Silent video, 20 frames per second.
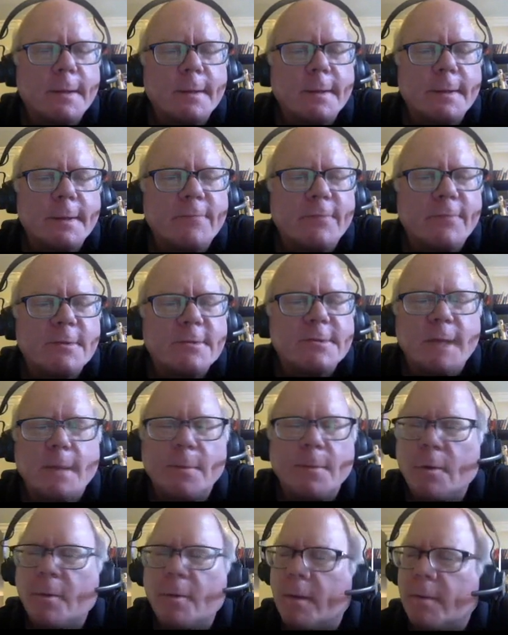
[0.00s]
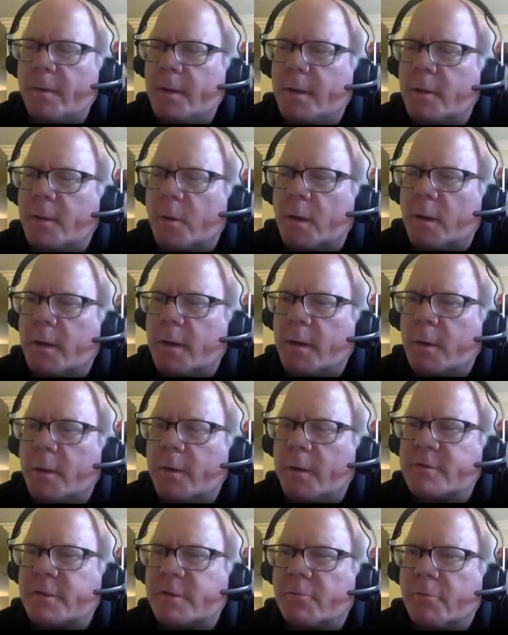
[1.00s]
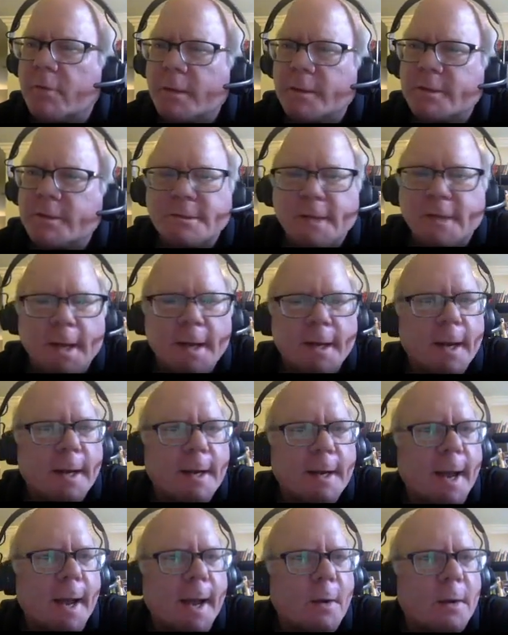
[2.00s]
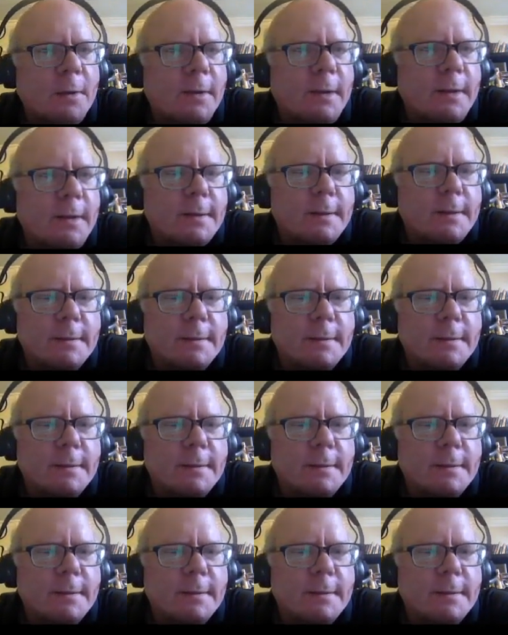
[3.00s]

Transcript: The first time you emailed me, you're interested in real estate, and now I think